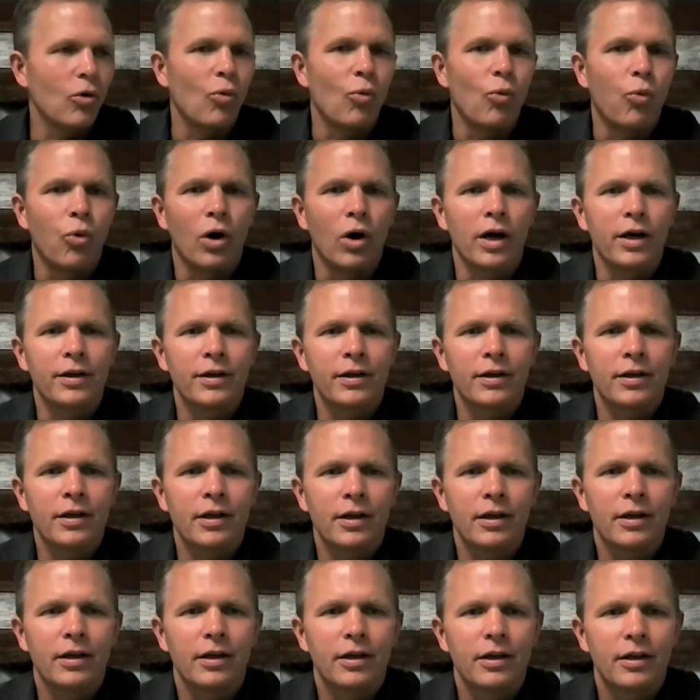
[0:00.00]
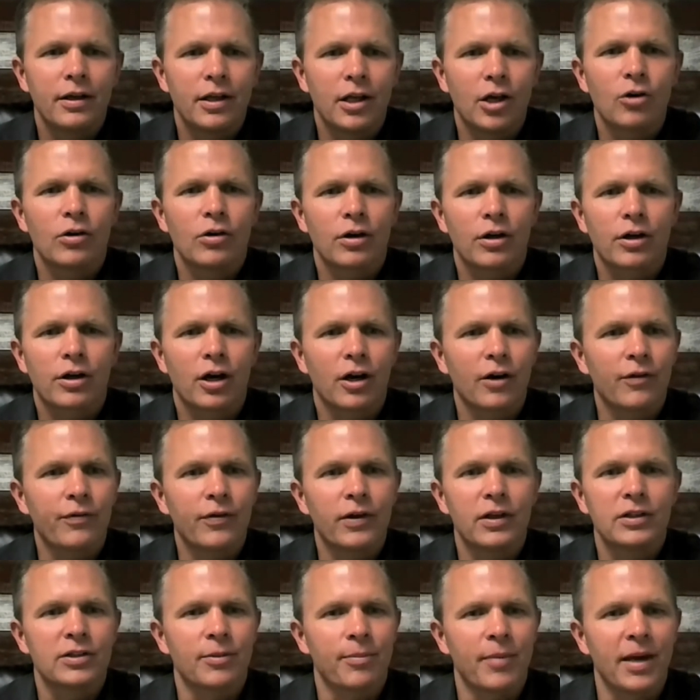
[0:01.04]
one, Curfew
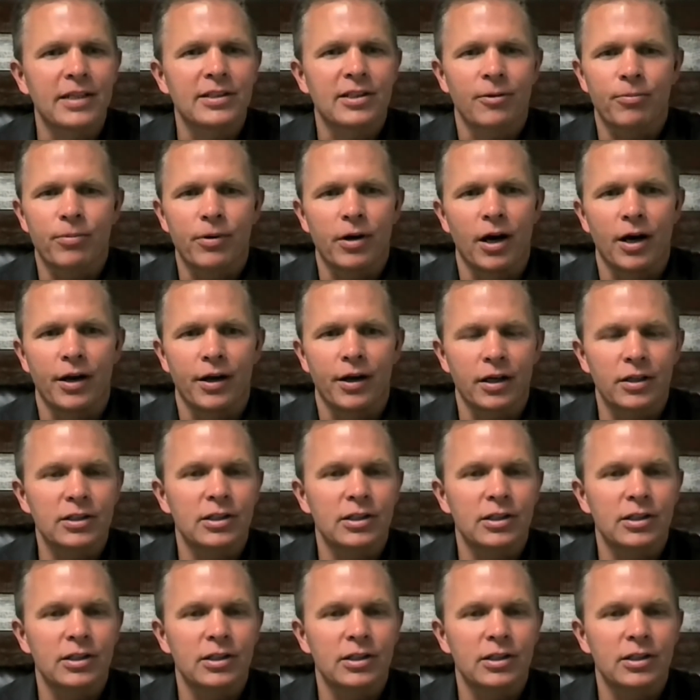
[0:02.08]
is amazing product.